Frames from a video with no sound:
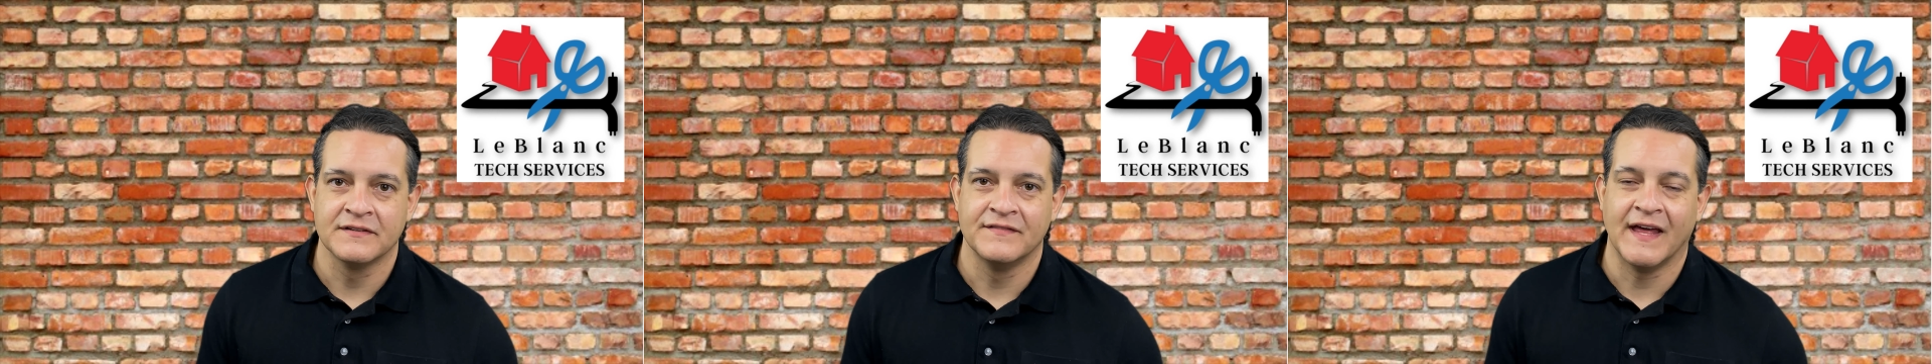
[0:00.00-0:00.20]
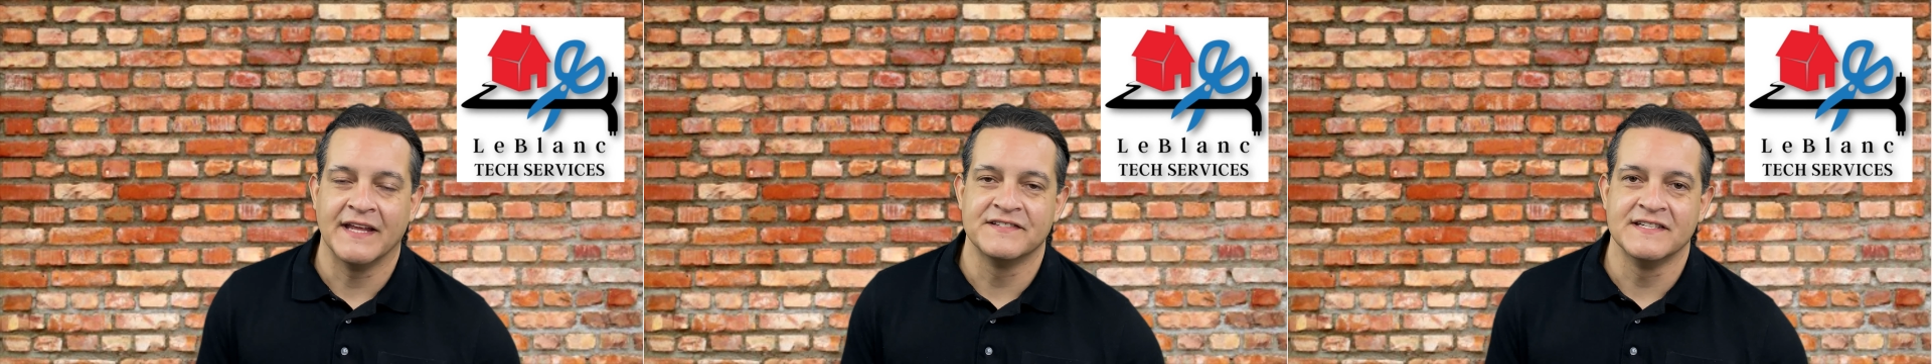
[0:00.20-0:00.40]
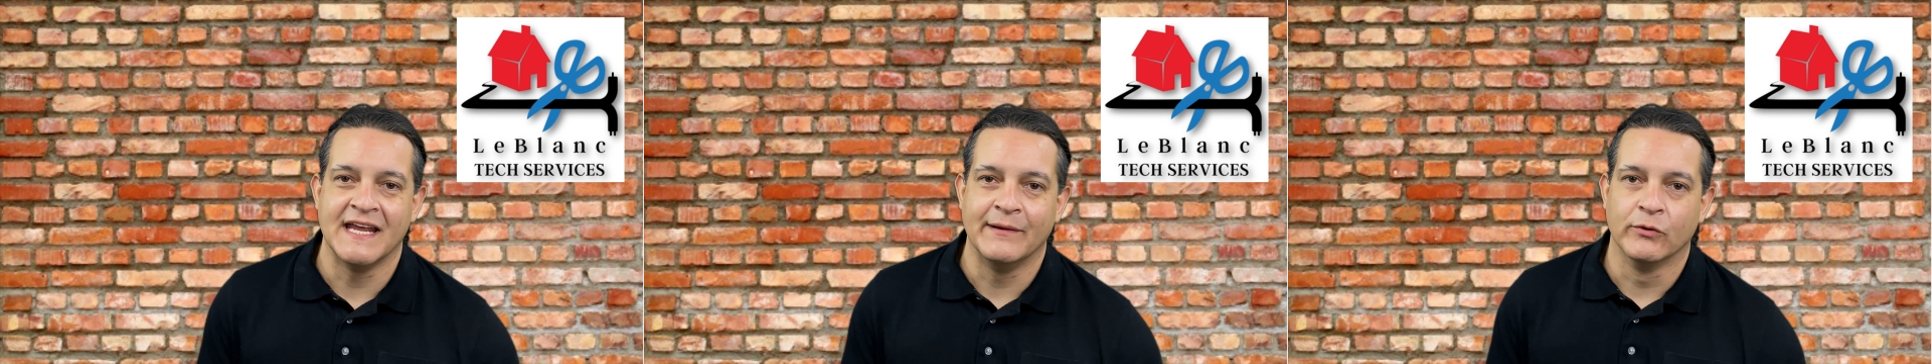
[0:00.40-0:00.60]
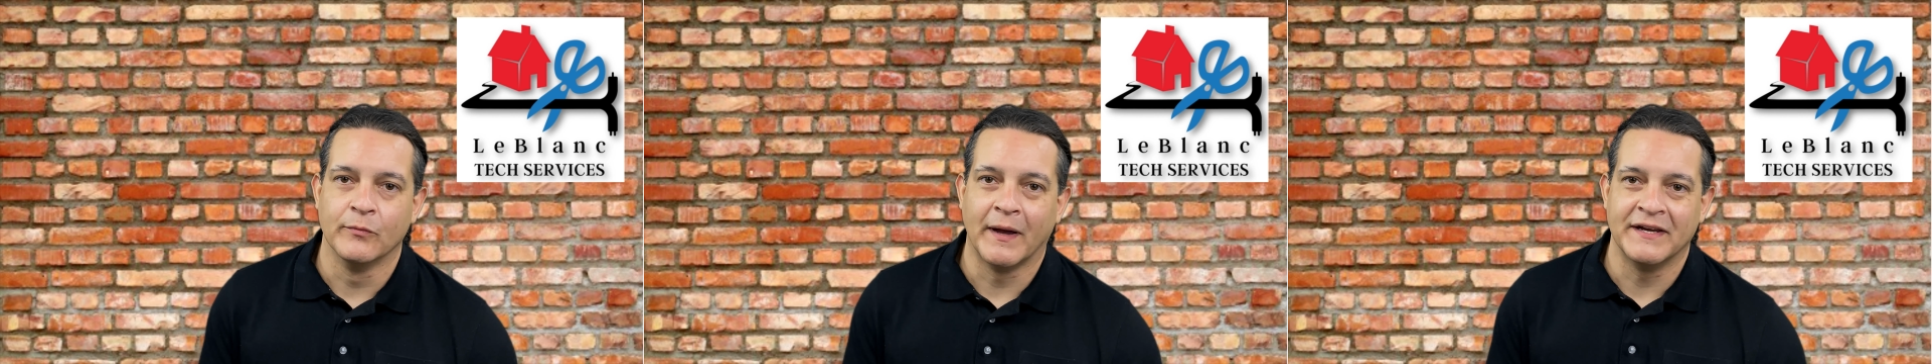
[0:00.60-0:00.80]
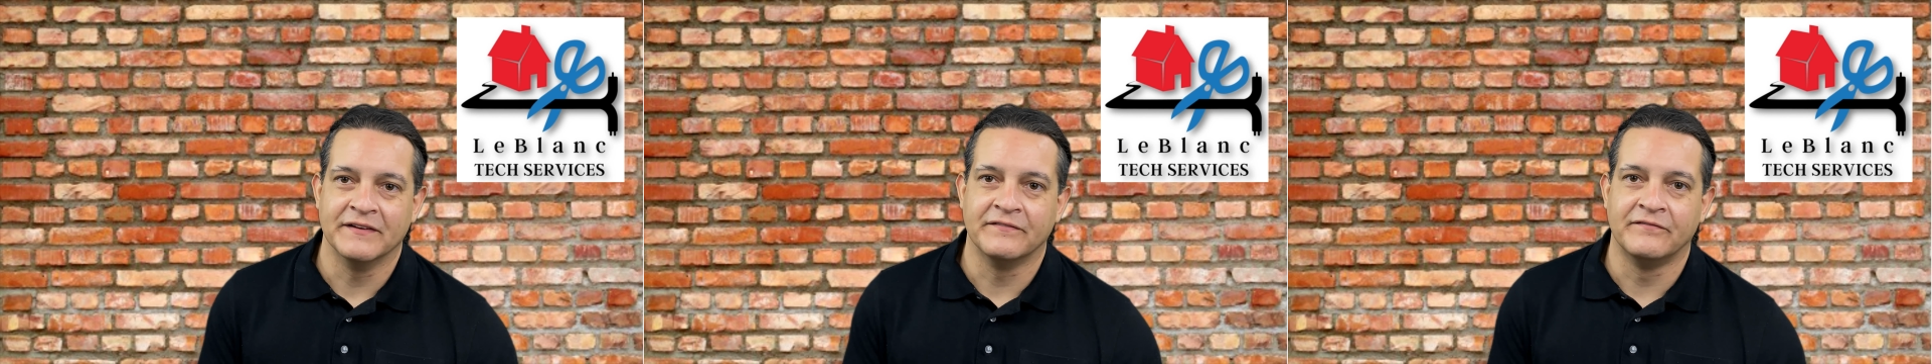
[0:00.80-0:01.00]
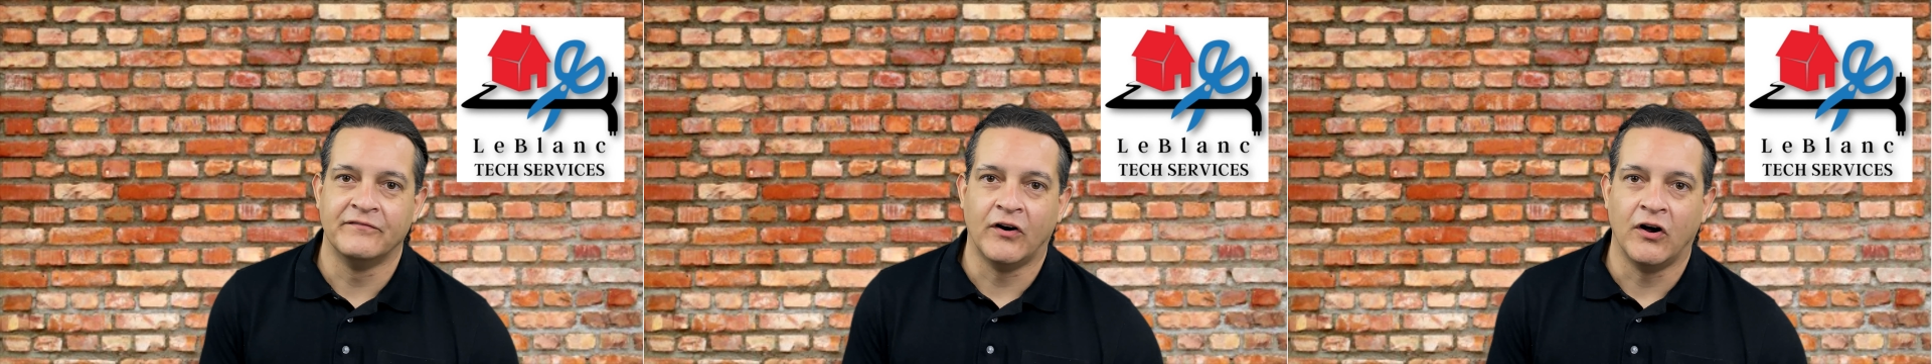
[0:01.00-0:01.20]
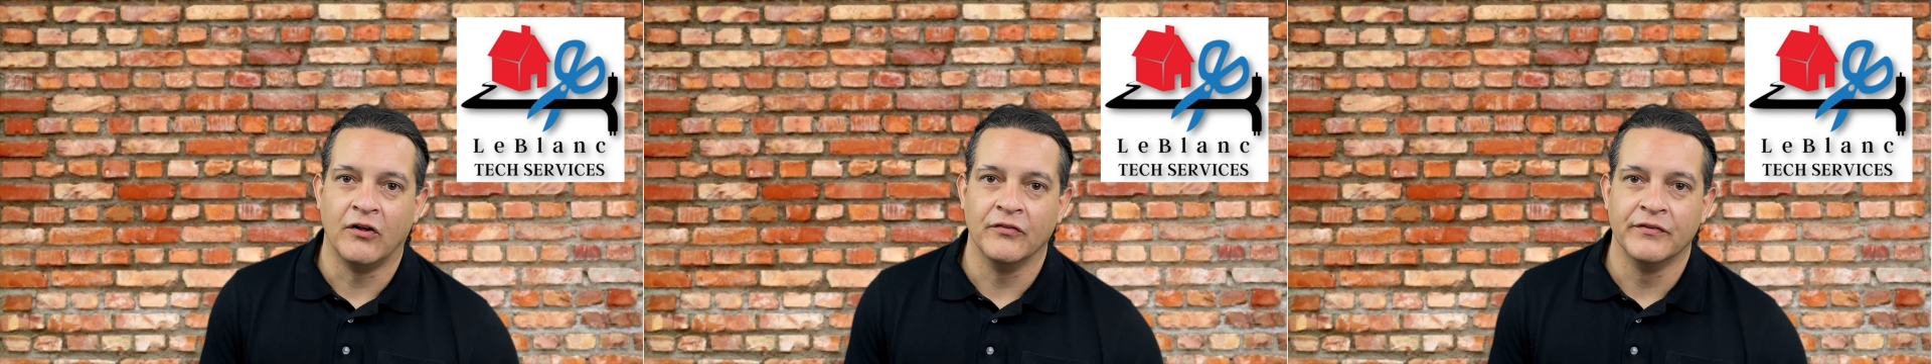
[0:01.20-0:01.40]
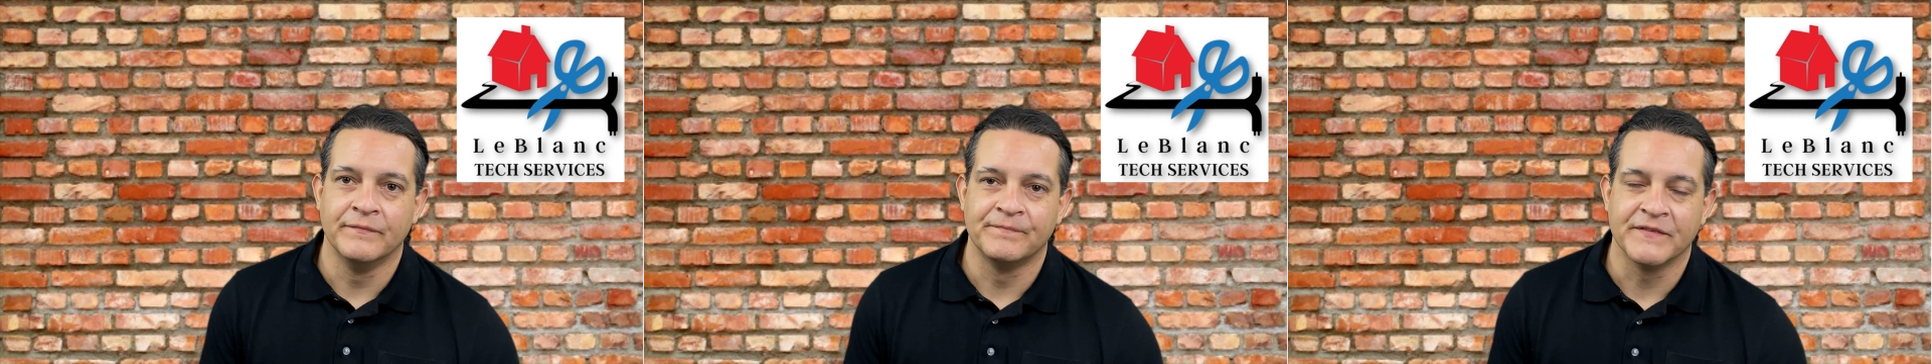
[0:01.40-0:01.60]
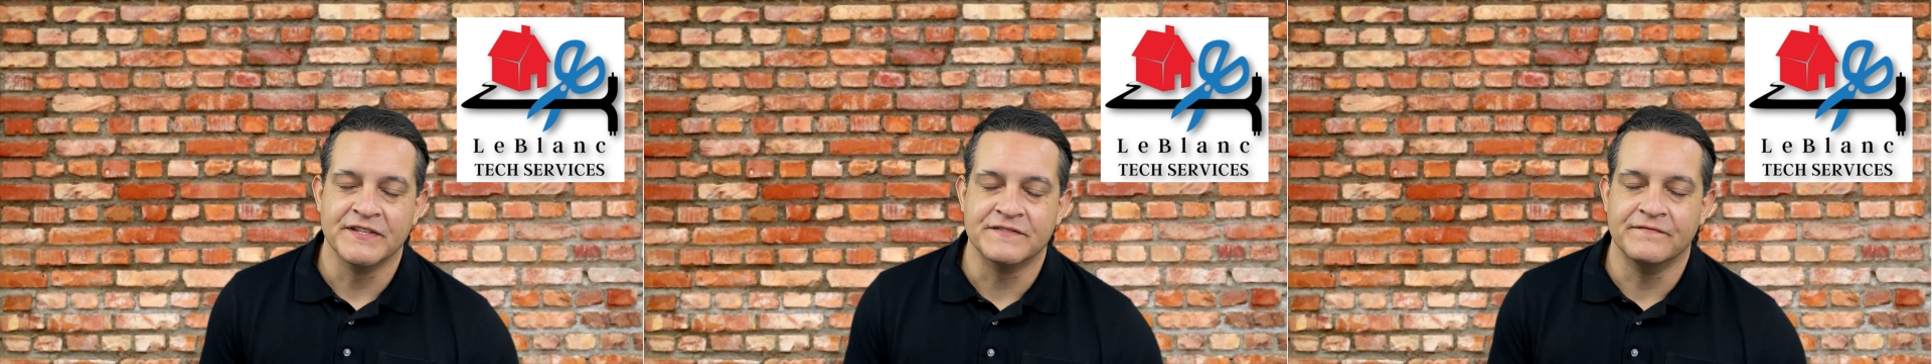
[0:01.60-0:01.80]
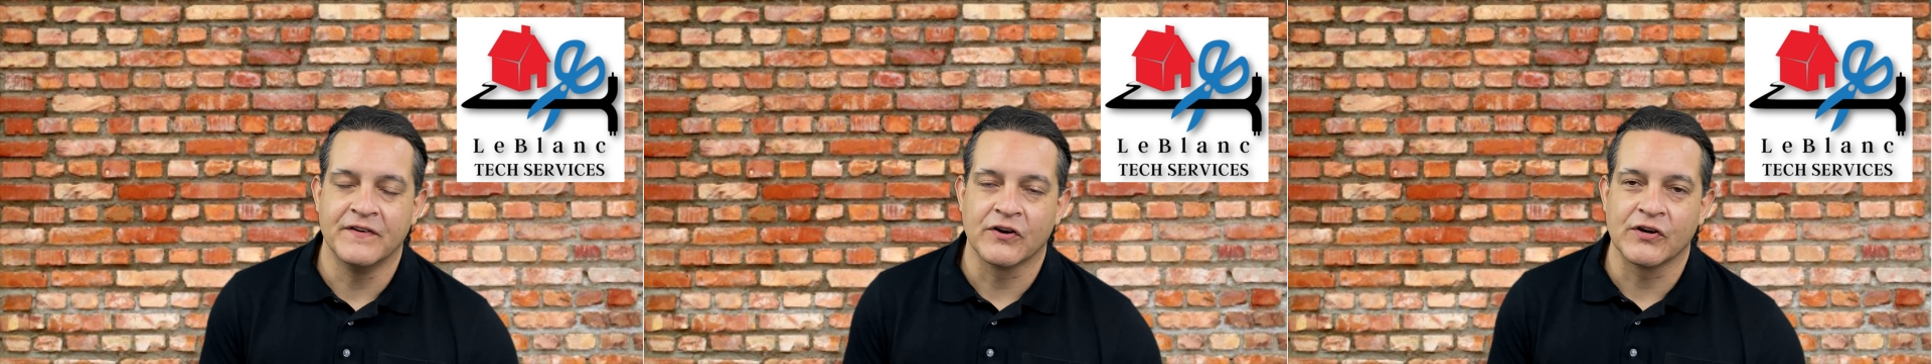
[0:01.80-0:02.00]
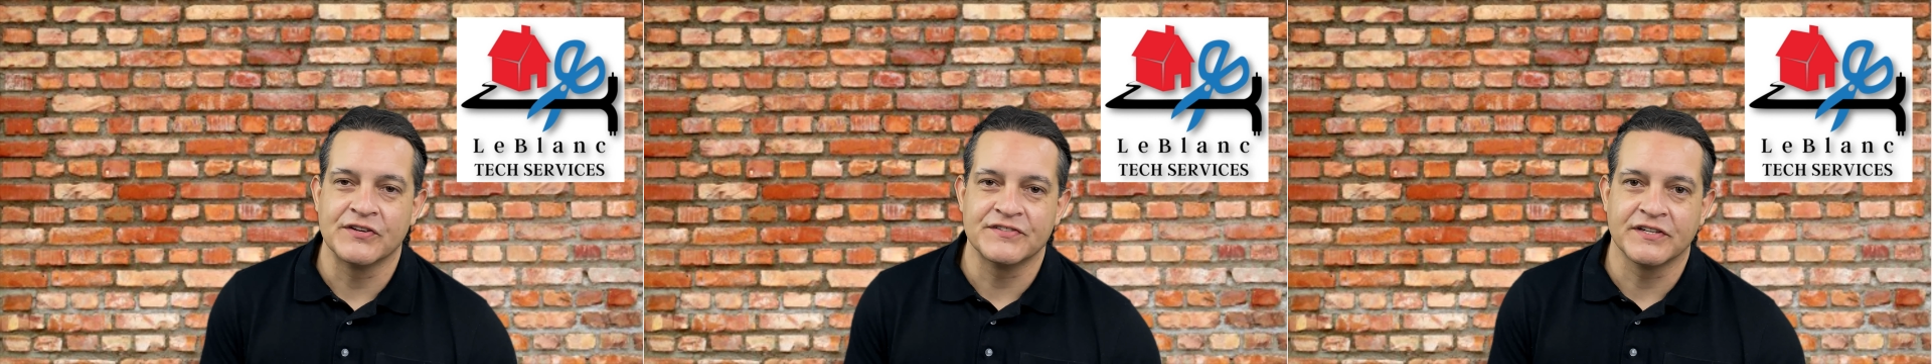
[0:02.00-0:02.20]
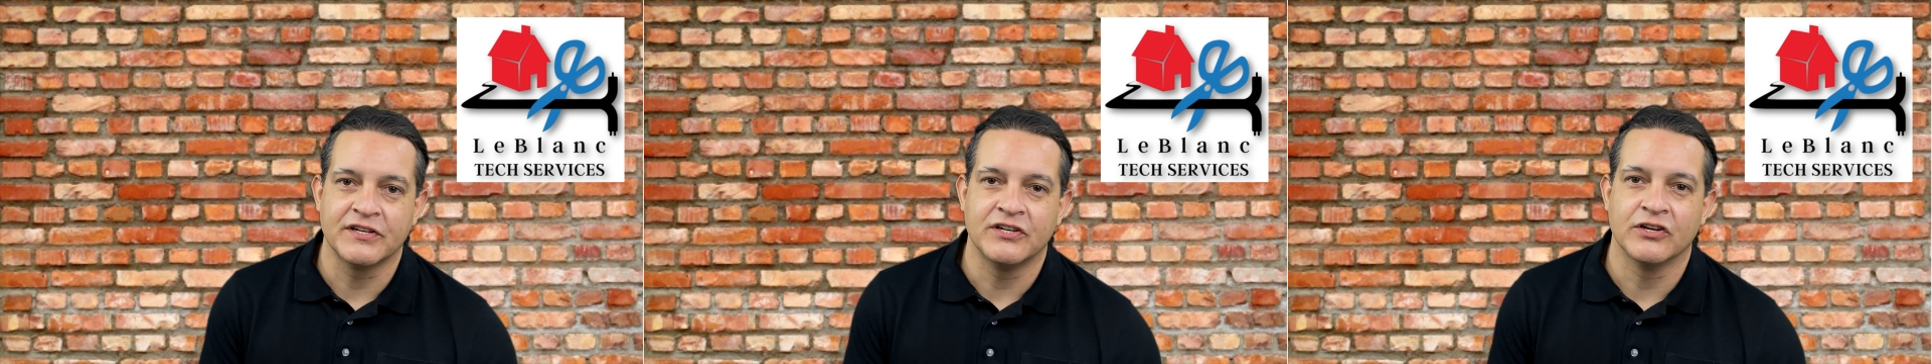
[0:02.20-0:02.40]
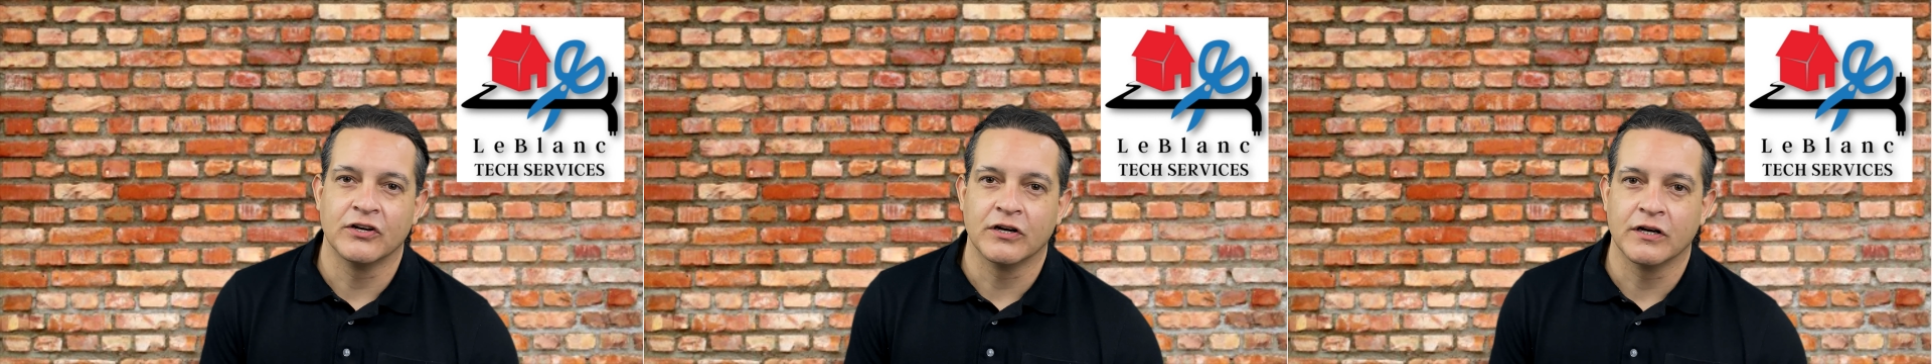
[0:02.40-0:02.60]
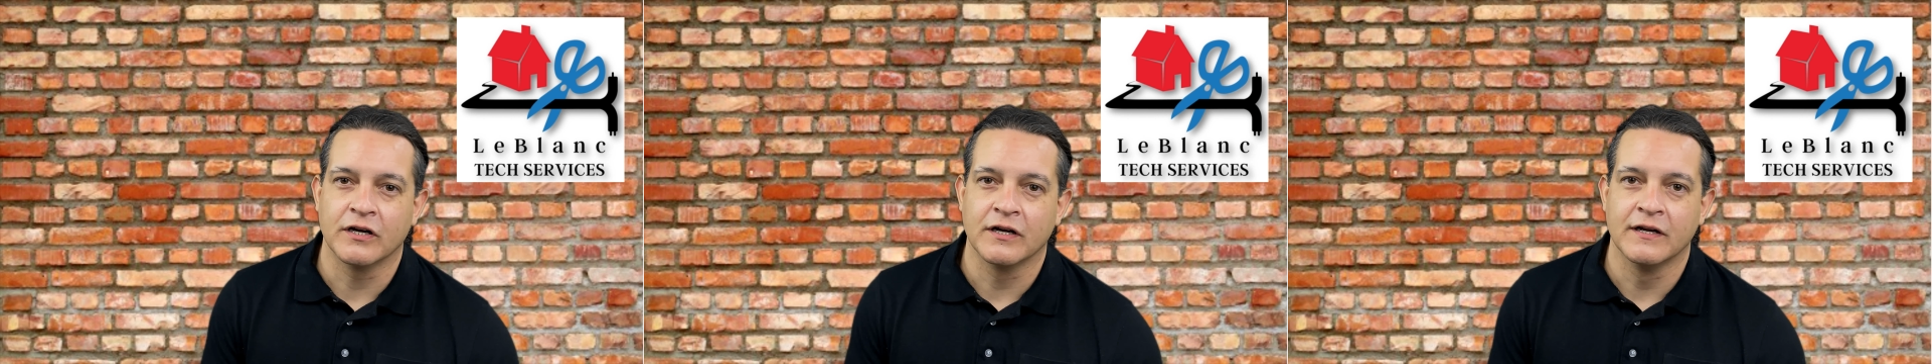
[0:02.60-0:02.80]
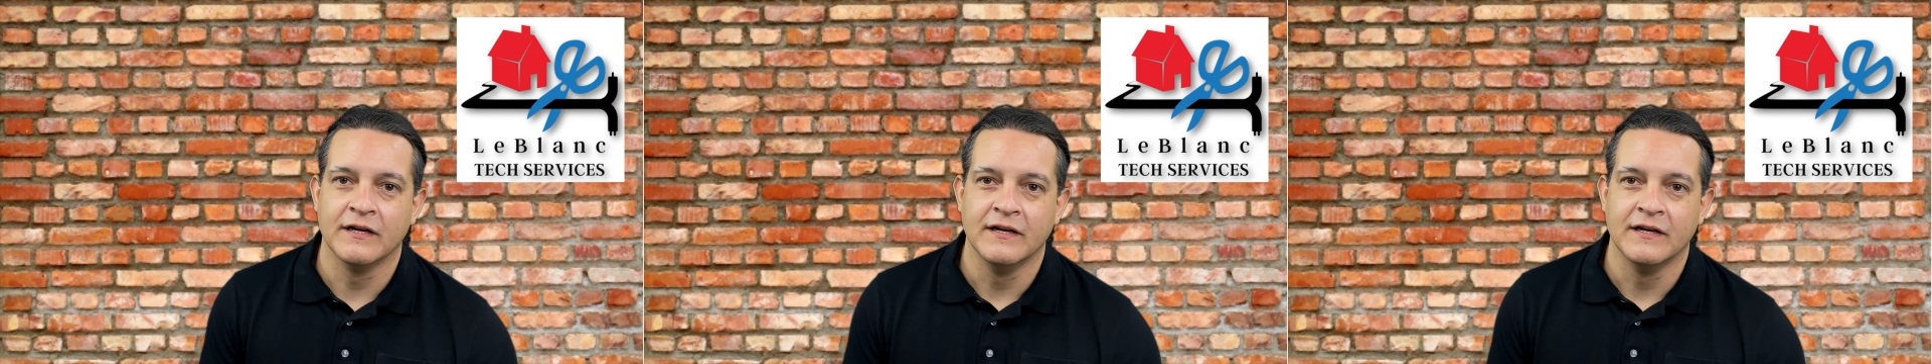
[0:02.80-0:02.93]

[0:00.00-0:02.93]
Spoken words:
That's enabled by default. It's very secure.